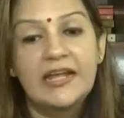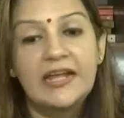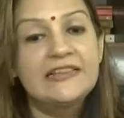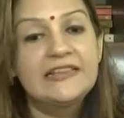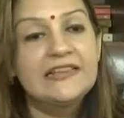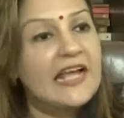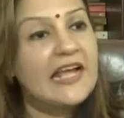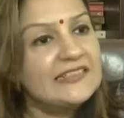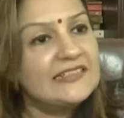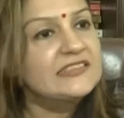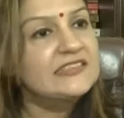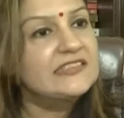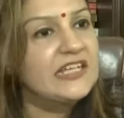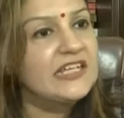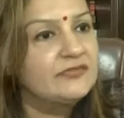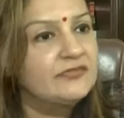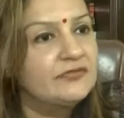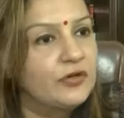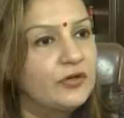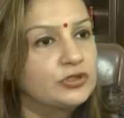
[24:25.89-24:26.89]
And that is
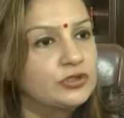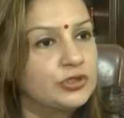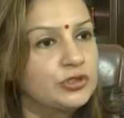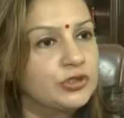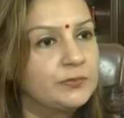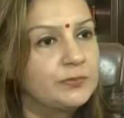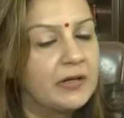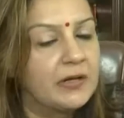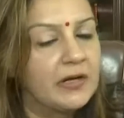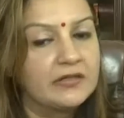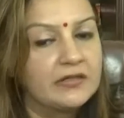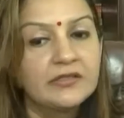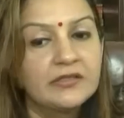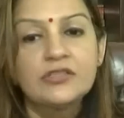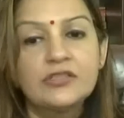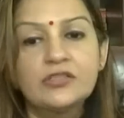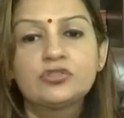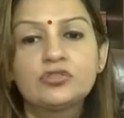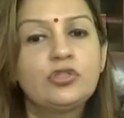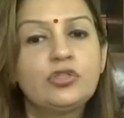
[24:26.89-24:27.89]
the unfortunate part.
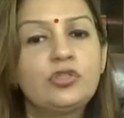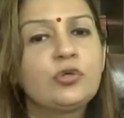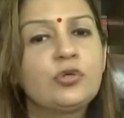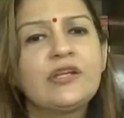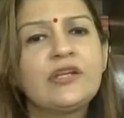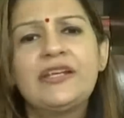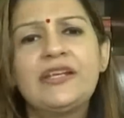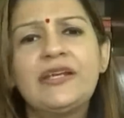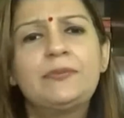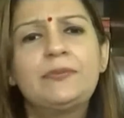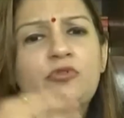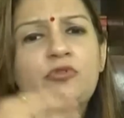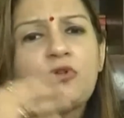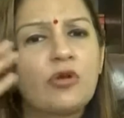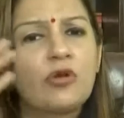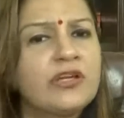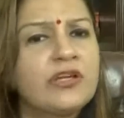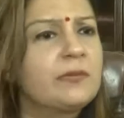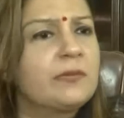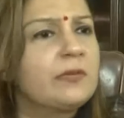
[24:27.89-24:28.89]
So you can keep
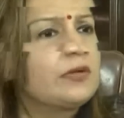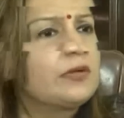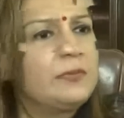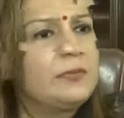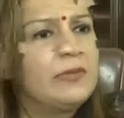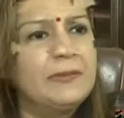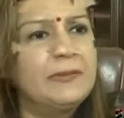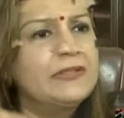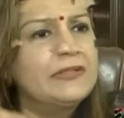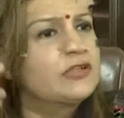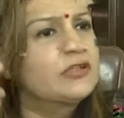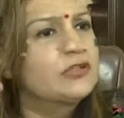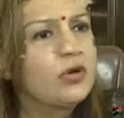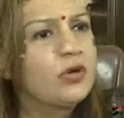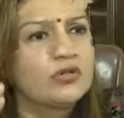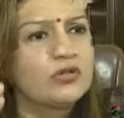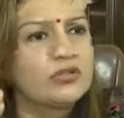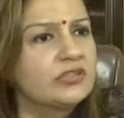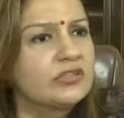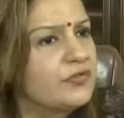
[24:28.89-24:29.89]
talking about blaming the
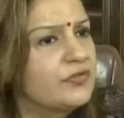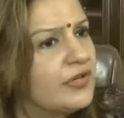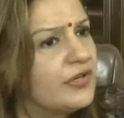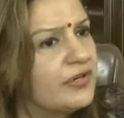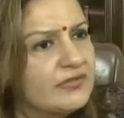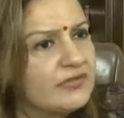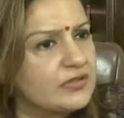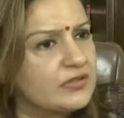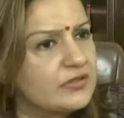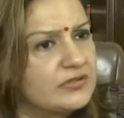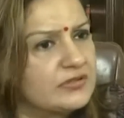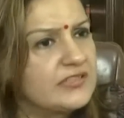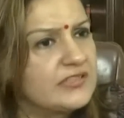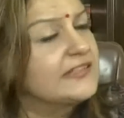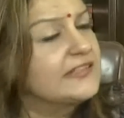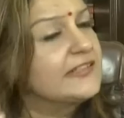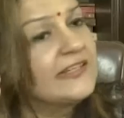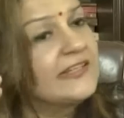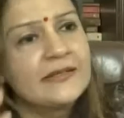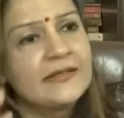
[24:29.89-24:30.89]
Congress forever
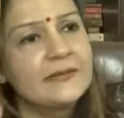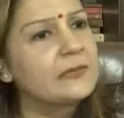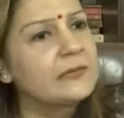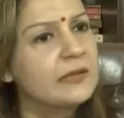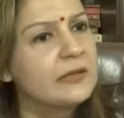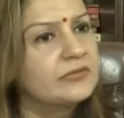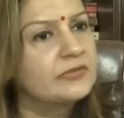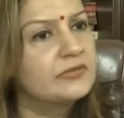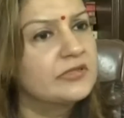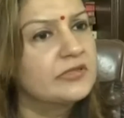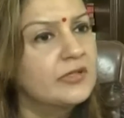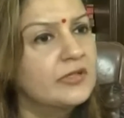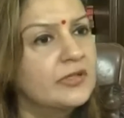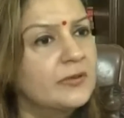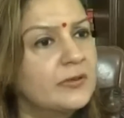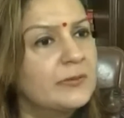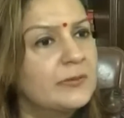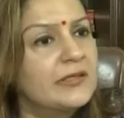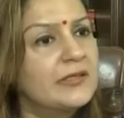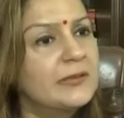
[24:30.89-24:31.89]
till kingdom comes.
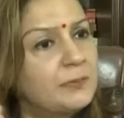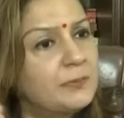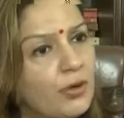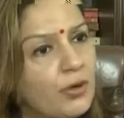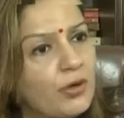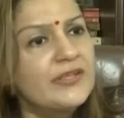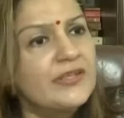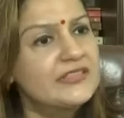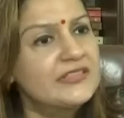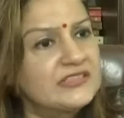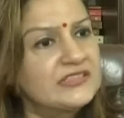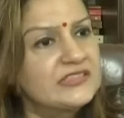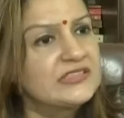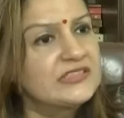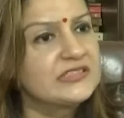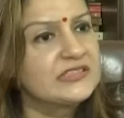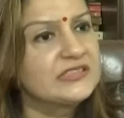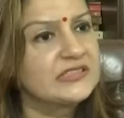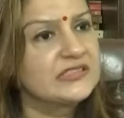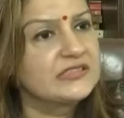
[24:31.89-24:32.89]
But the point is
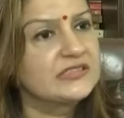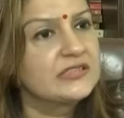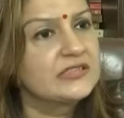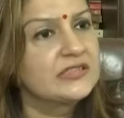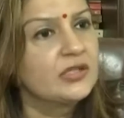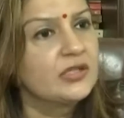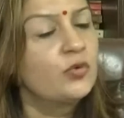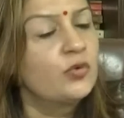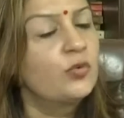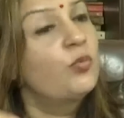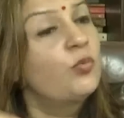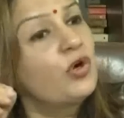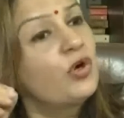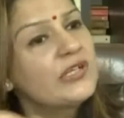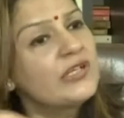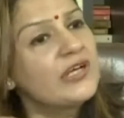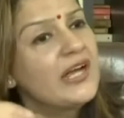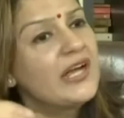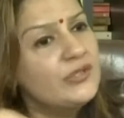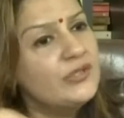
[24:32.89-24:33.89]
just this,
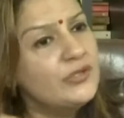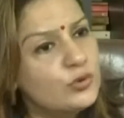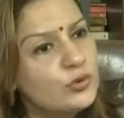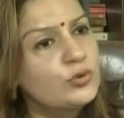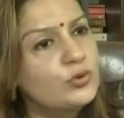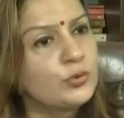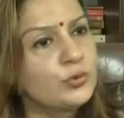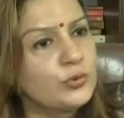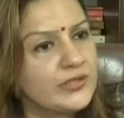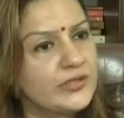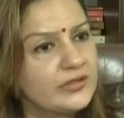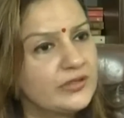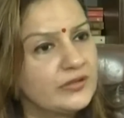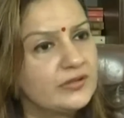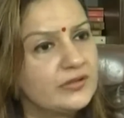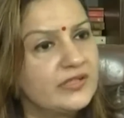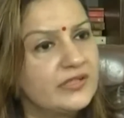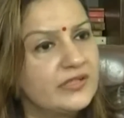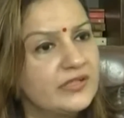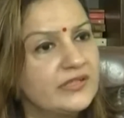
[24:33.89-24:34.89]
what are you
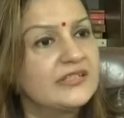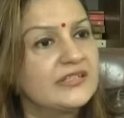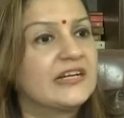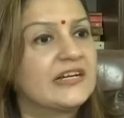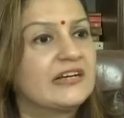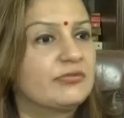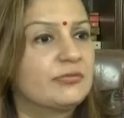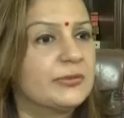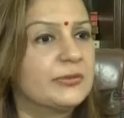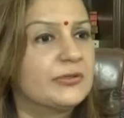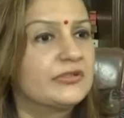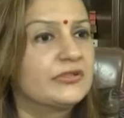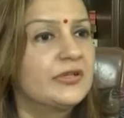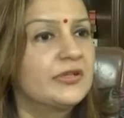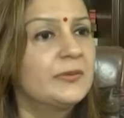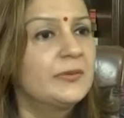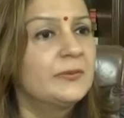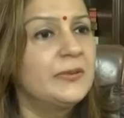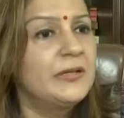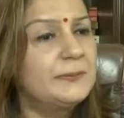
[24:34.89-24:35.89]
doing in the government?
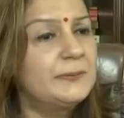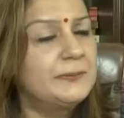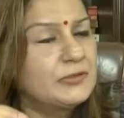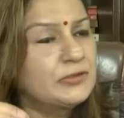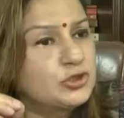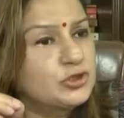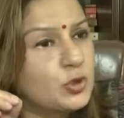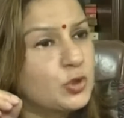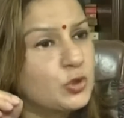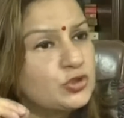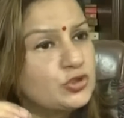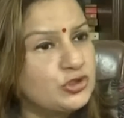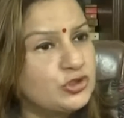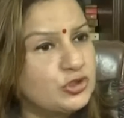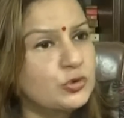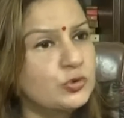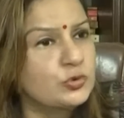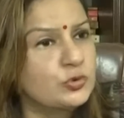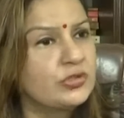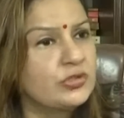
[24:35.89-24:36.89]
People chose
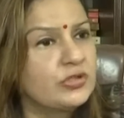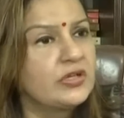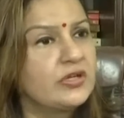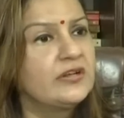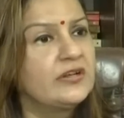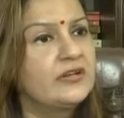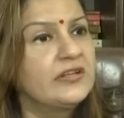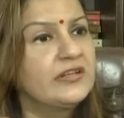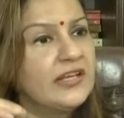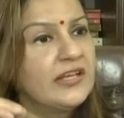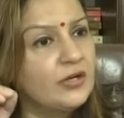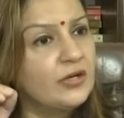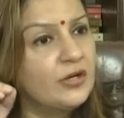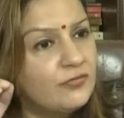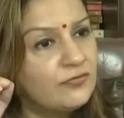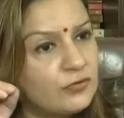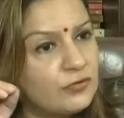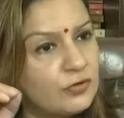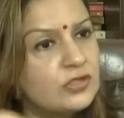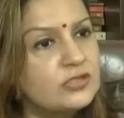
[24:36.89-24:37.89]
you. They
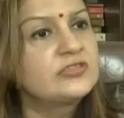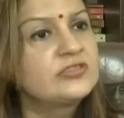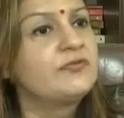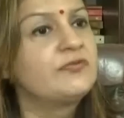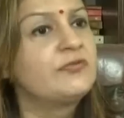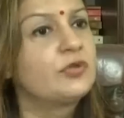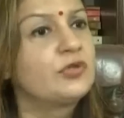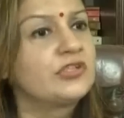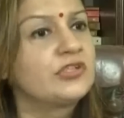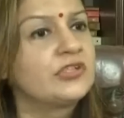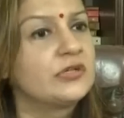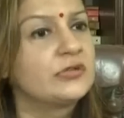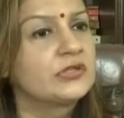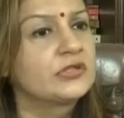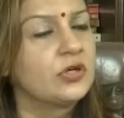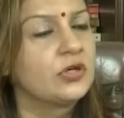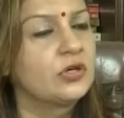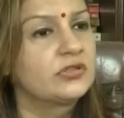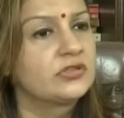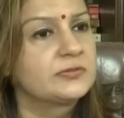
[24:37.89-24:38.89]
voted out
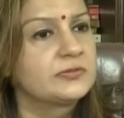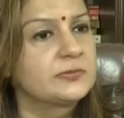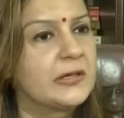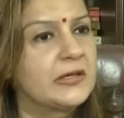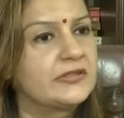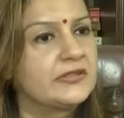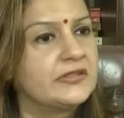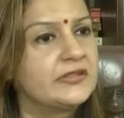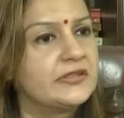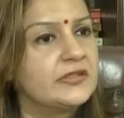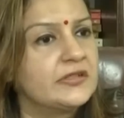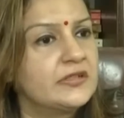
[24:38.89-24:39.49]
the Congress party.